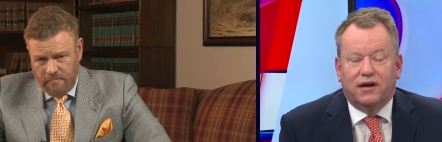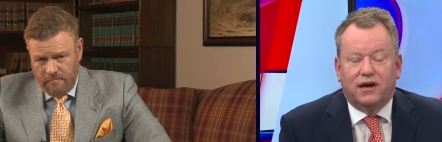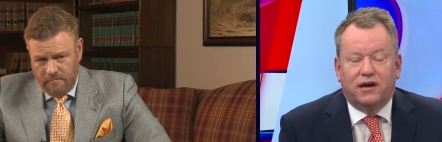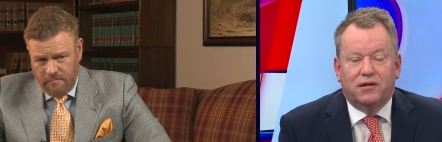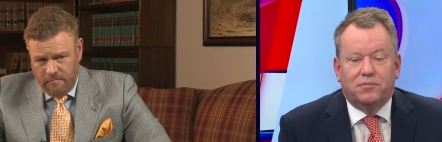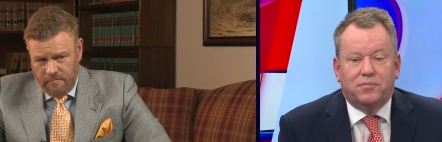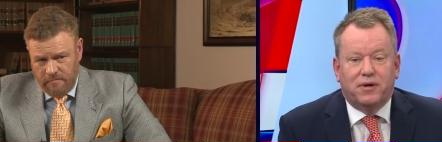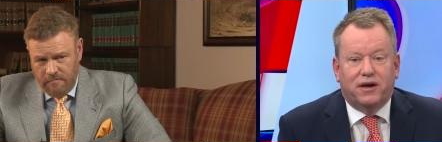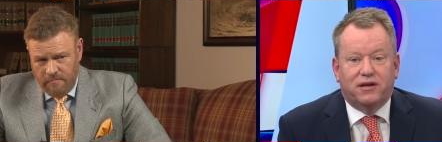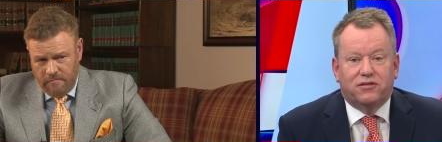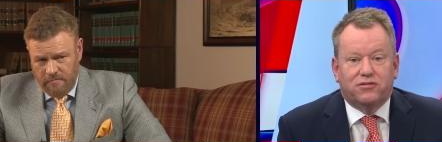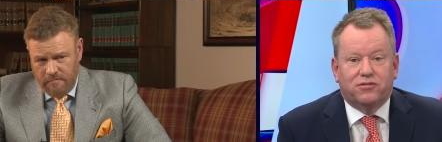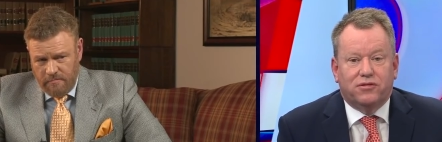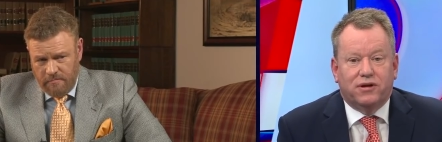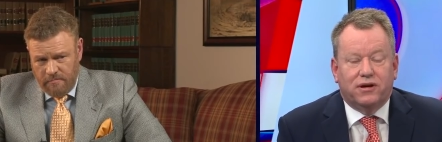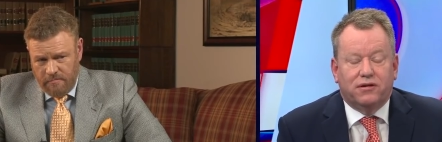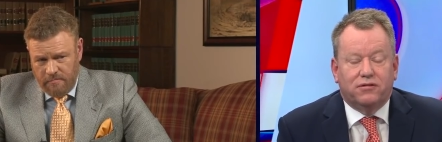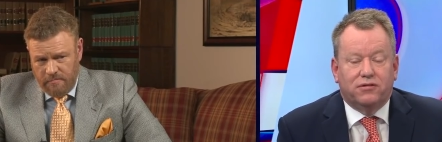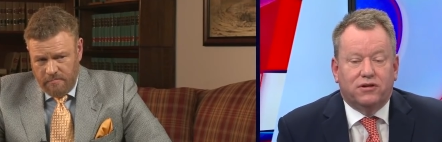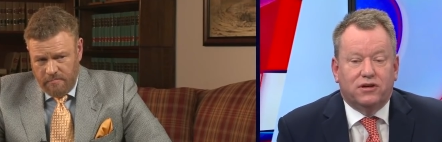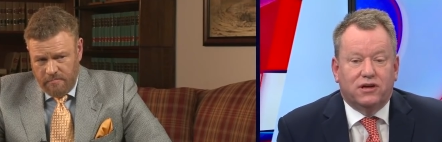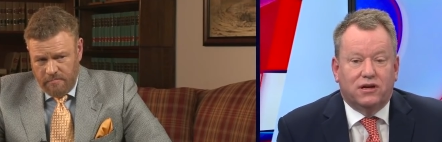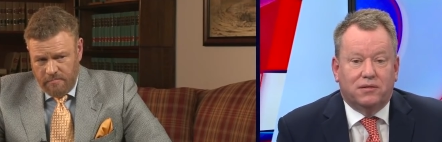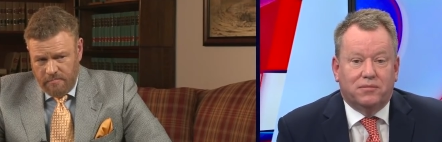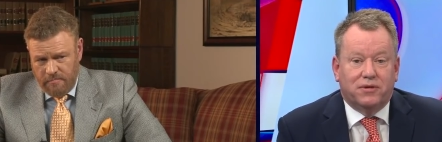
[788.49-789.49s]
Speaker 1: a better
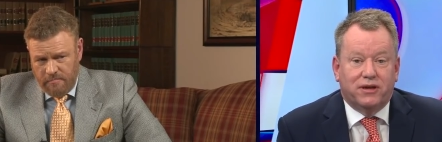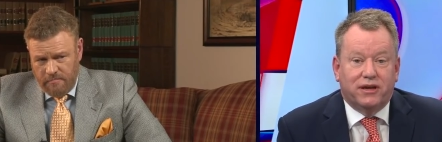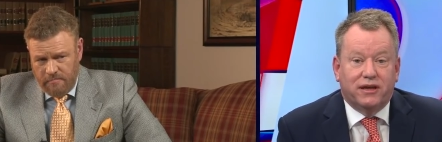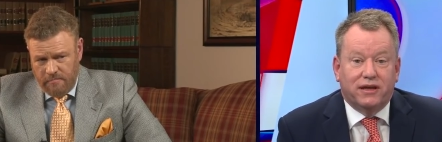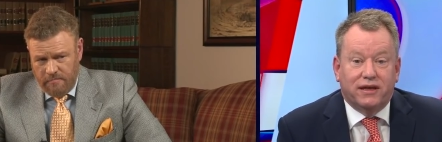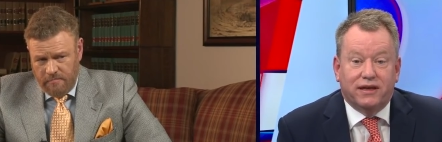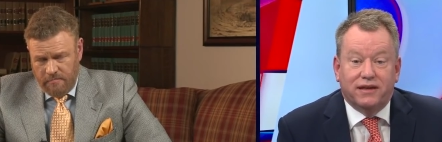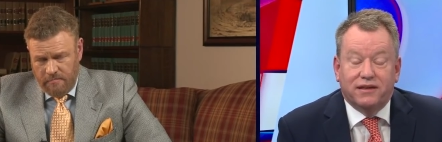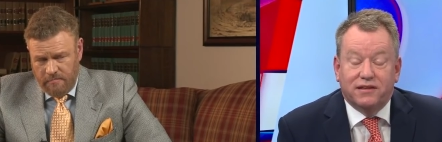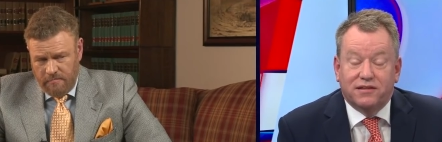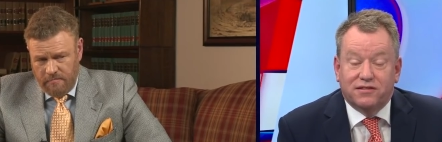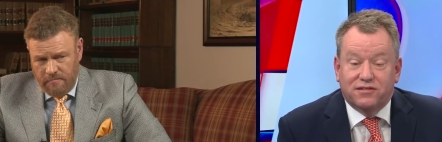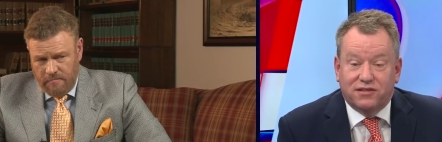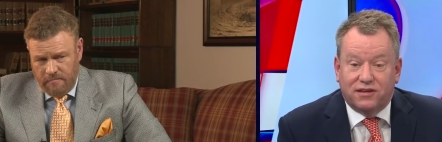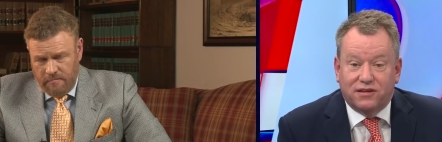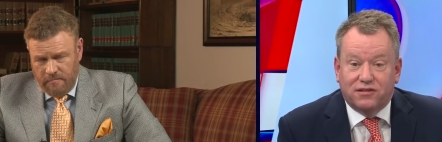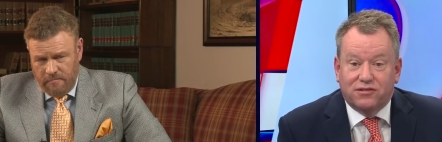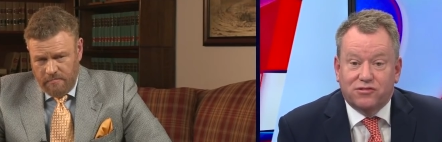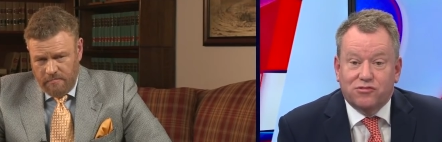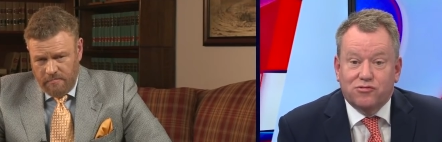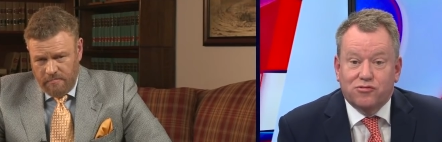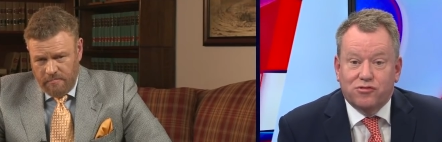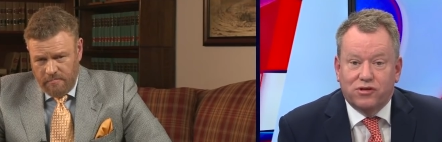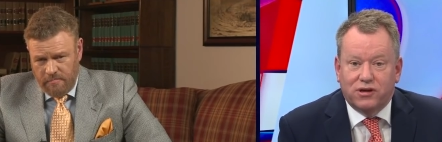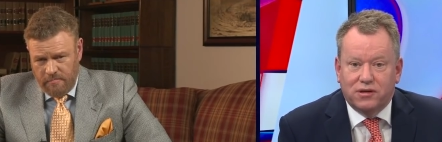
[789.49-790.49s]
outcome, and it is
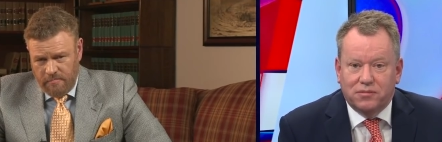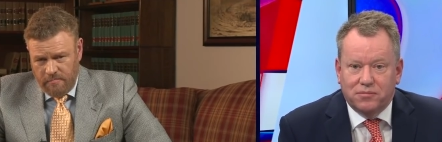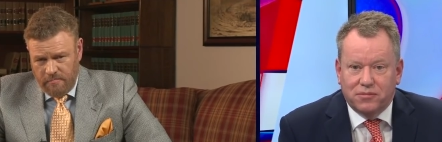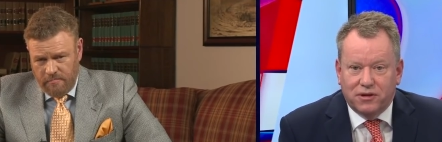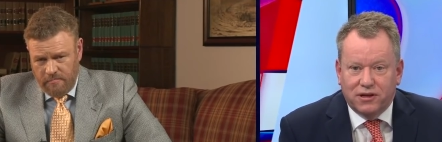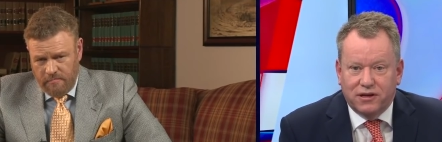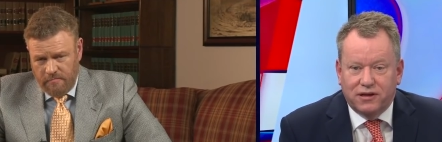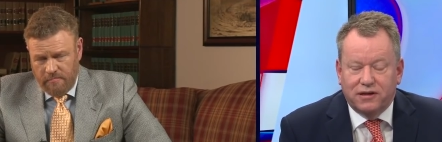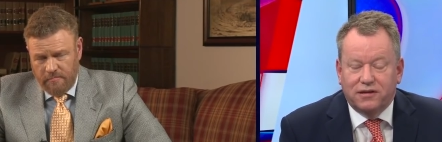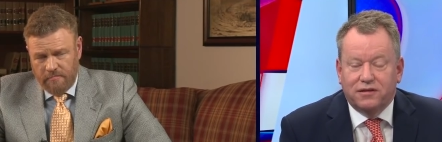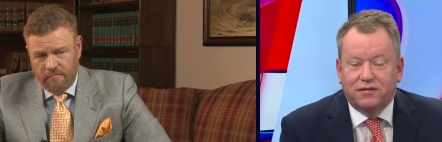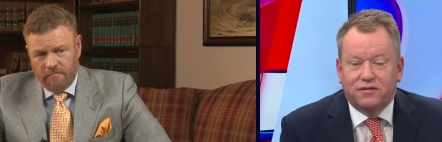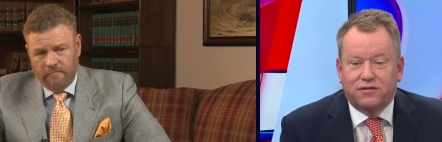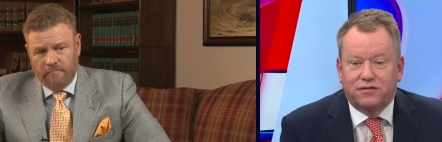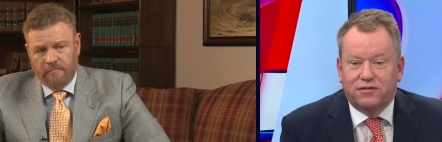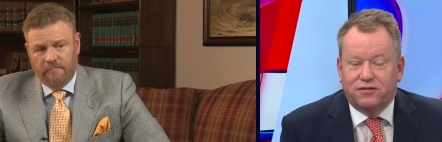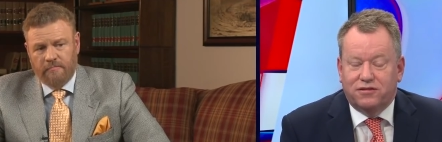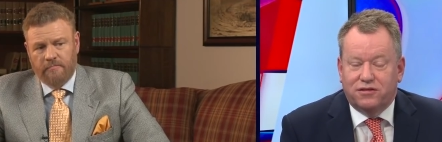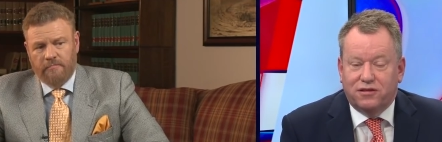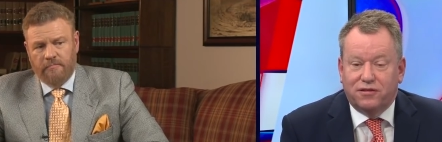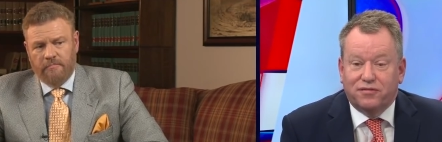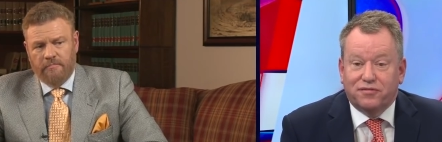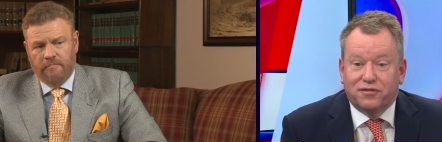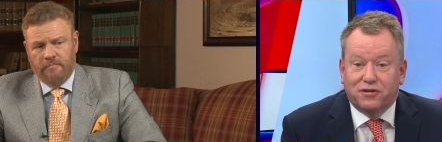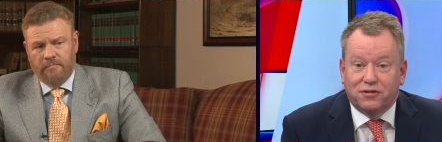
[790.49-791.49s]
extremely
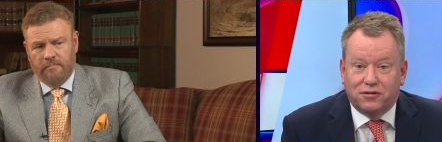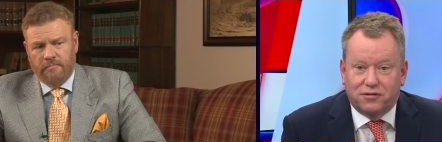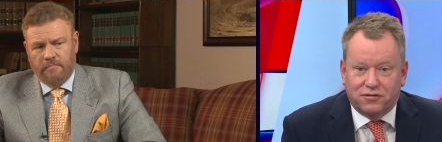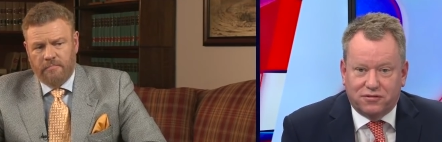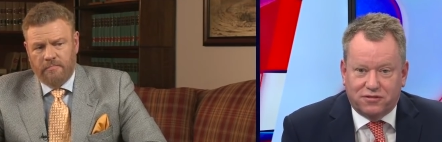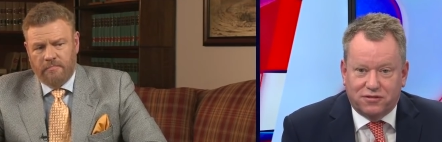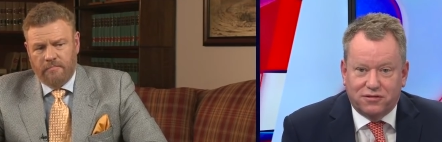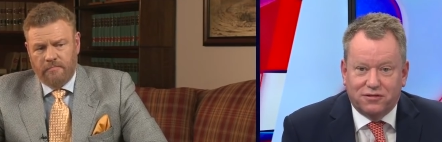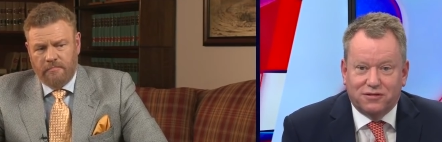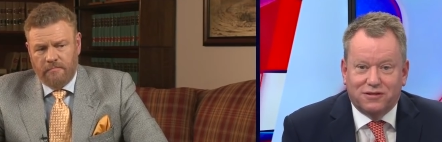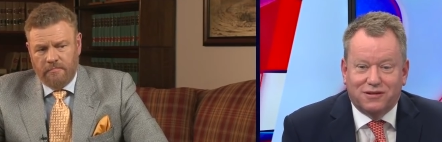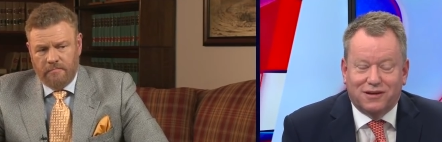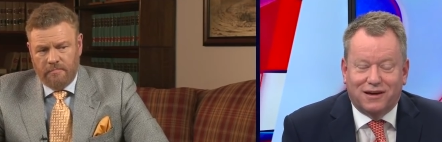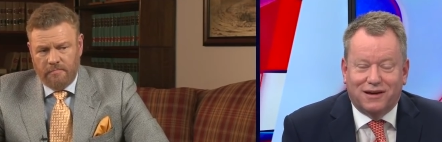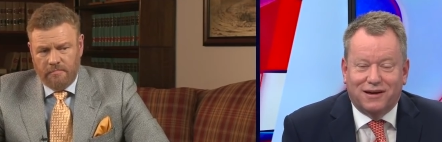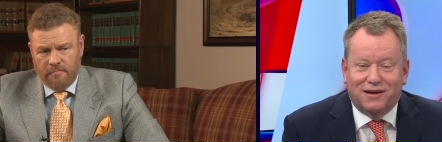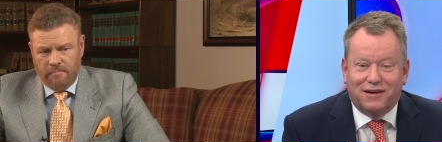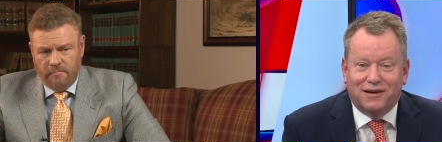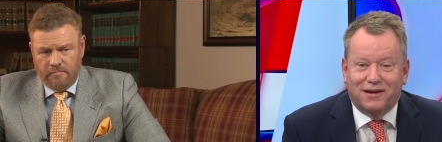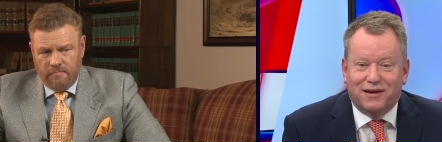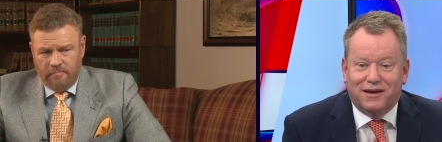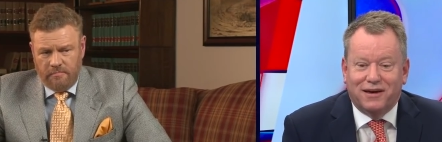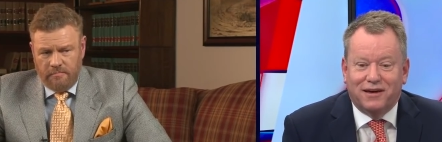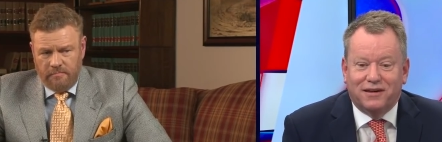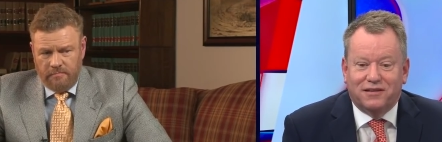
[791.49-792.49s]
difficult.
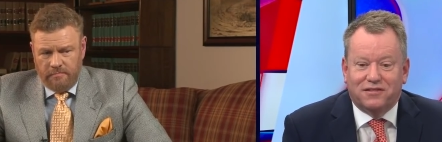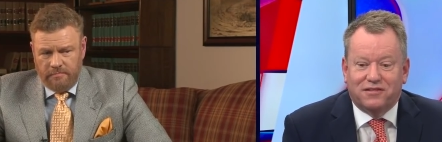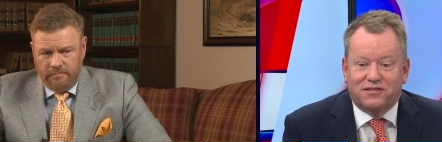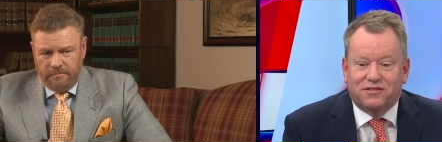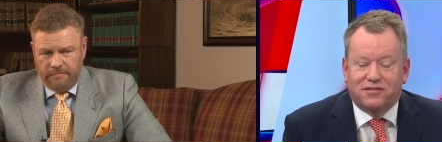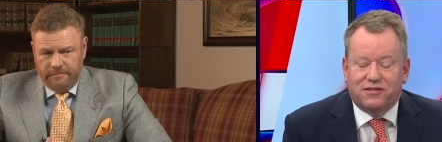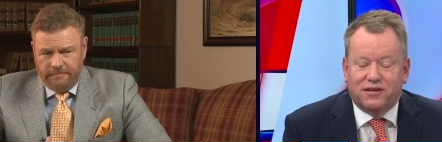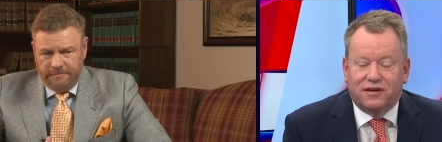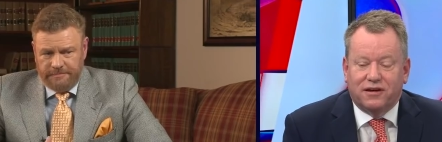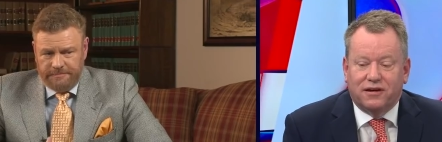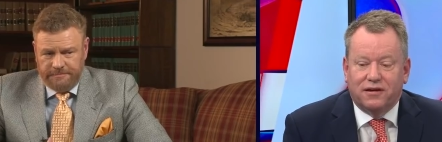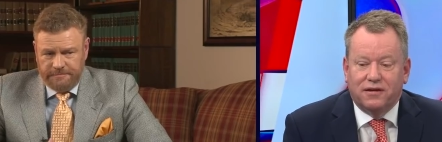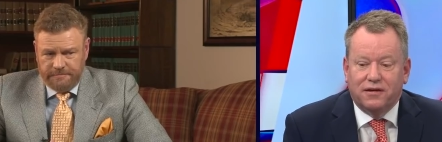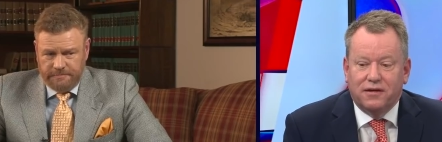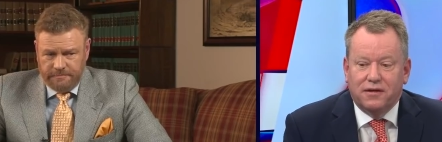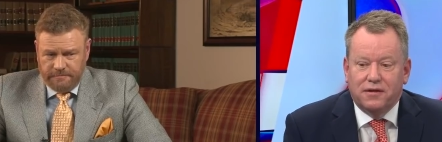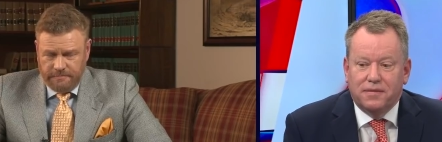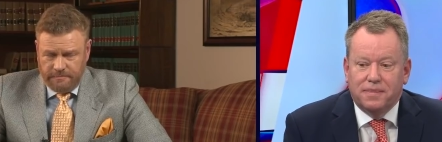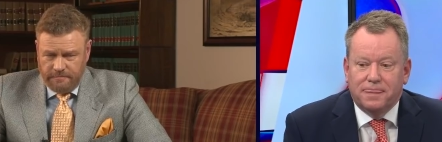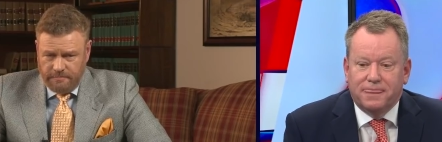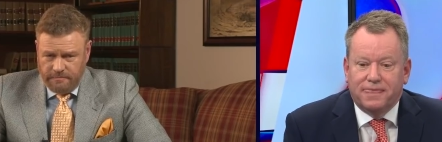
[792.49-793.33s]
Uh, it's uh,